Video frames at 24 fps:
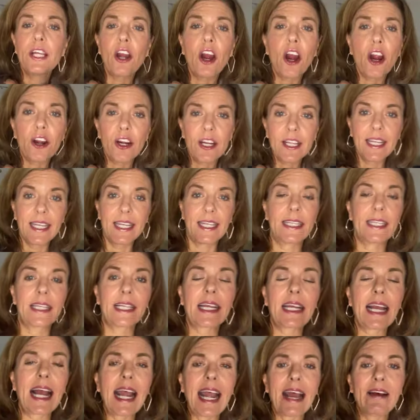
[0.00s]
cardigan.
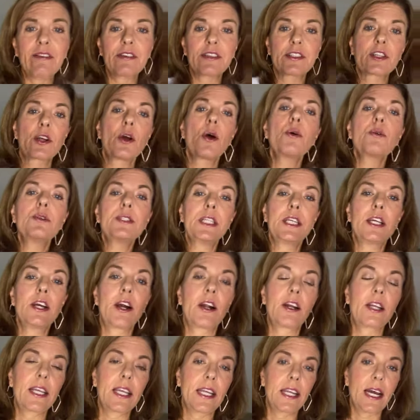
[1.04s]
Like I have this cozy
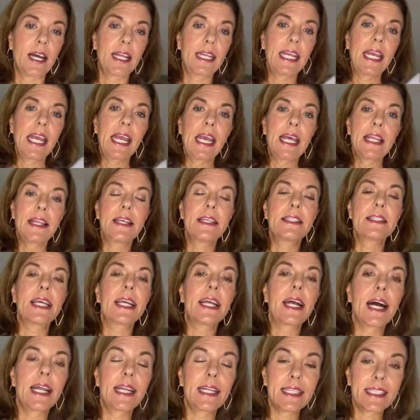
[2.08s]
cardigan on. This I
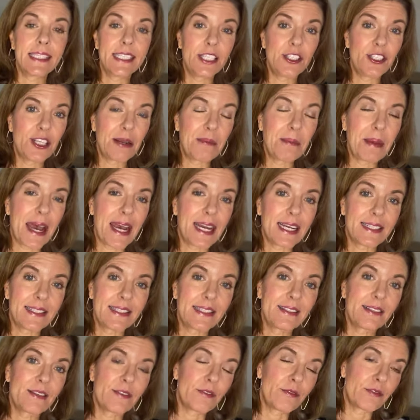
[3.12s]
got at TJ
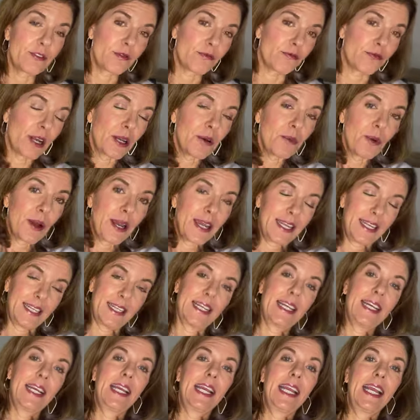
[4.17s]
Maxx runway
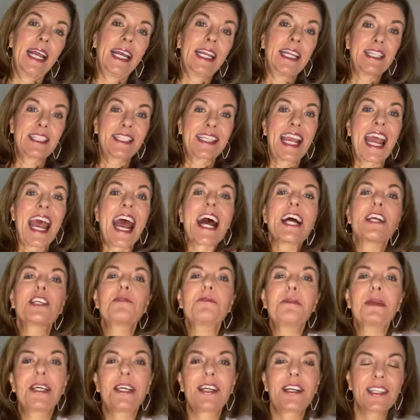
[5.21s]
and it's
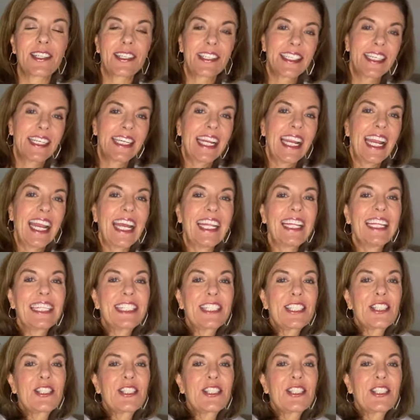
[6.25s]
cashmere and it's